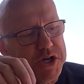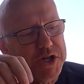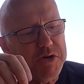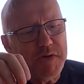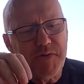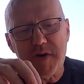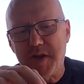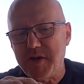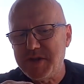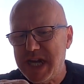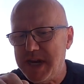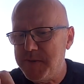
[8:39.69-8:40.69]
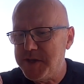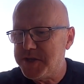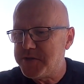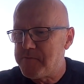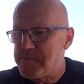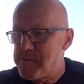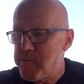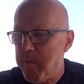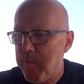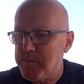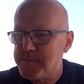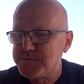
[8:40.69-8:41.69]
You know you've got those elements.
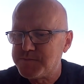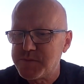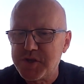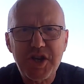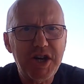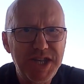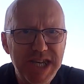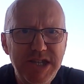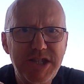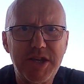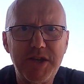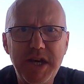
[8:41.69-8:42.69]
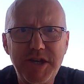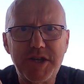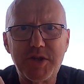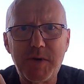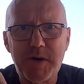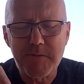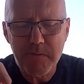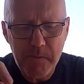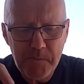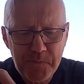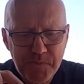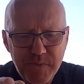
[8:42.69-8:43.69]
Sardines are nice as well.
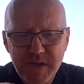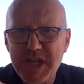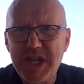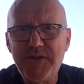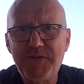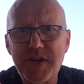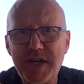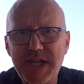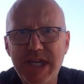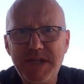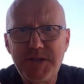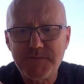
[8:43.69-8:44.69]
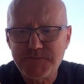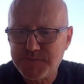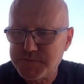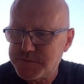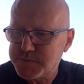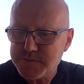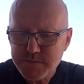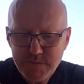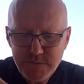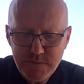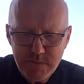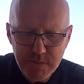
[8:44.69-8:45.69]
Tin of sardines.
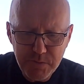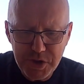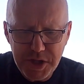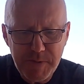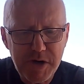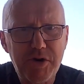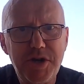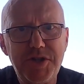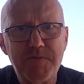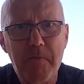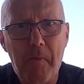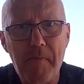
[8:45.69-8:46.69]
Put them across.